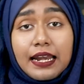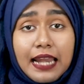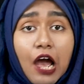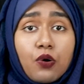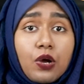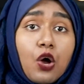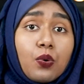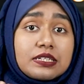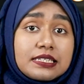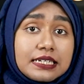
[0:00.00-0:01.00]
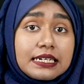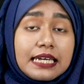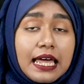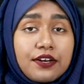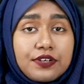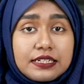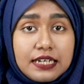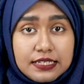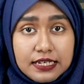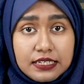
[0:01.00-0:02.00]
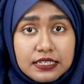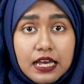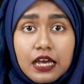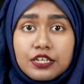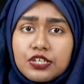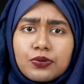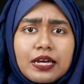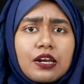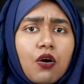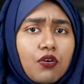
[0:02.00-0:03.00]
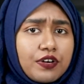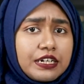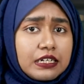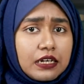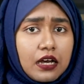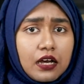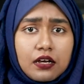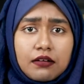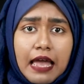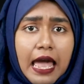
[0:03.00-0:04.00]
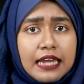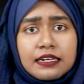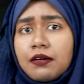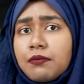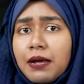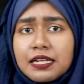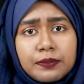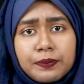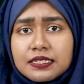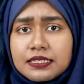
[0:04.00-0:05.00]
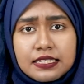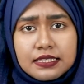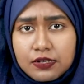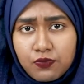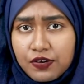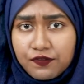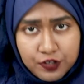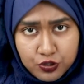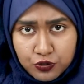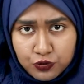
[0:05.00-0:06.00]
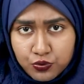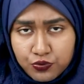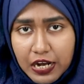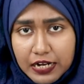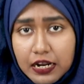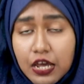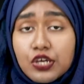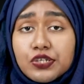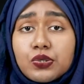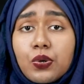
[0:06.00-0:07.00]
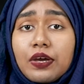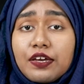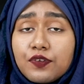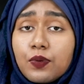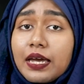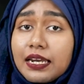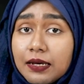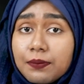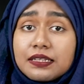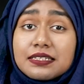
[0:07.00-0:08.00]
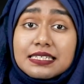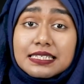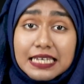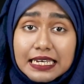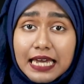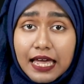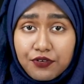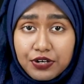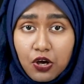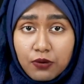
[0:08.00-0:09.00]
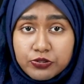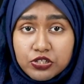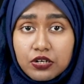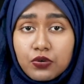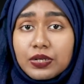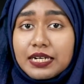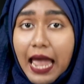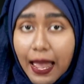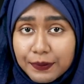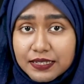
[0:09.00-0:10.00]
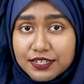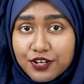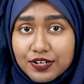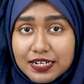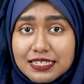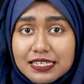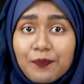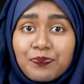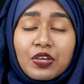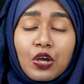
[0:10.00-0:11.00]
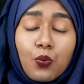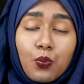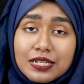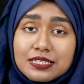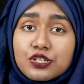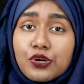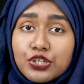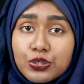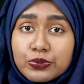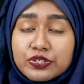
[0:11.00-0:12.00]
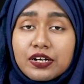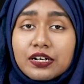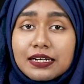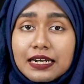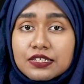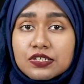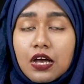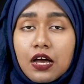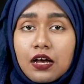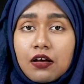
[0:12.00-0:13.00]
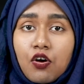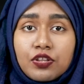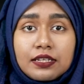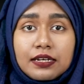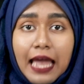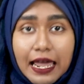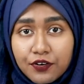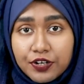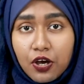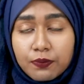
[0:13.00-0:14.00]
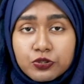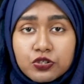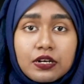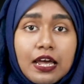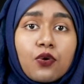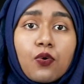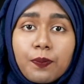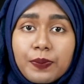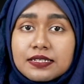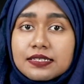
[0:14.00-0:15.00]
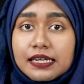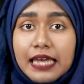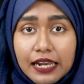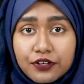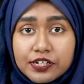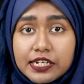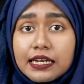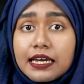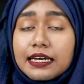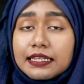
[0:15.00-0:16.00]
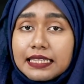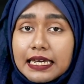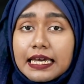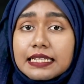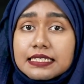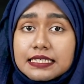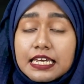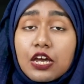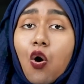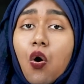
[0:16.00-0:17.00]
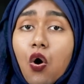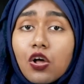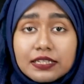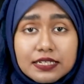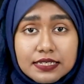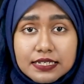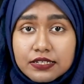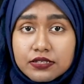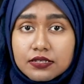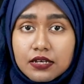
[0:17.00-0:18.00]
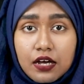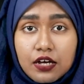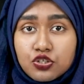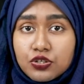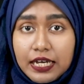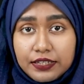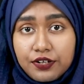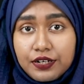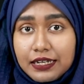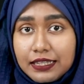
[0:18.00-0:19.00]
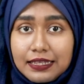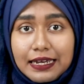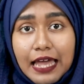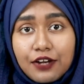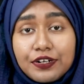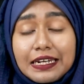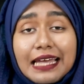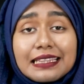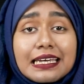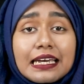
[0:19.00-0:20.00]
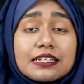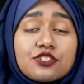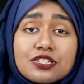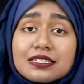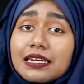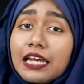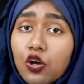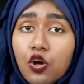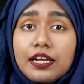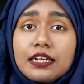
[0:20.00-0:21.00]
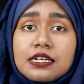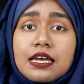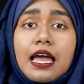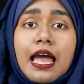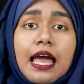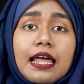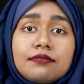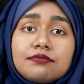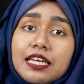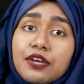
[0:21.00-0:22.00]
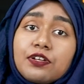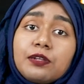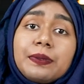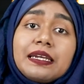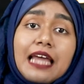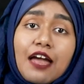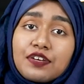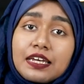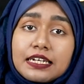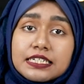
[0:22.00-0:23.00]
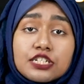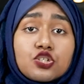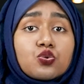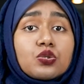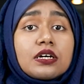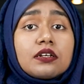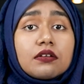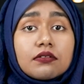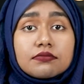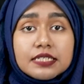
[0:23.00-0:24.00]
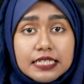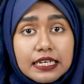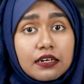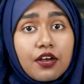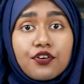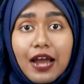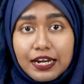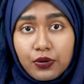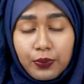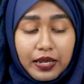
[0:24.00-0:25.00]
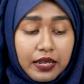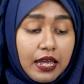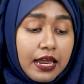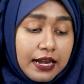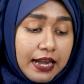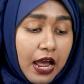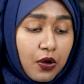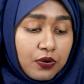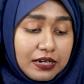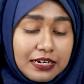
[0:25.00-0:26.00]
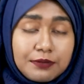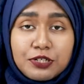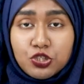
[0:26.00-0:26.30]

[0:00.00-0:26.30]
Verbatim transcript: Now, what Scene Gallery does is you can already add multiple scenes in one virtual tour, right? So if you enable this Scene Gallery option, what happens here is once your user clicks on the gallery option and opens the gallery, they can see all the scenes together in the gallery, and they can just click on it and they will be navigated to the scene right away. Now, let me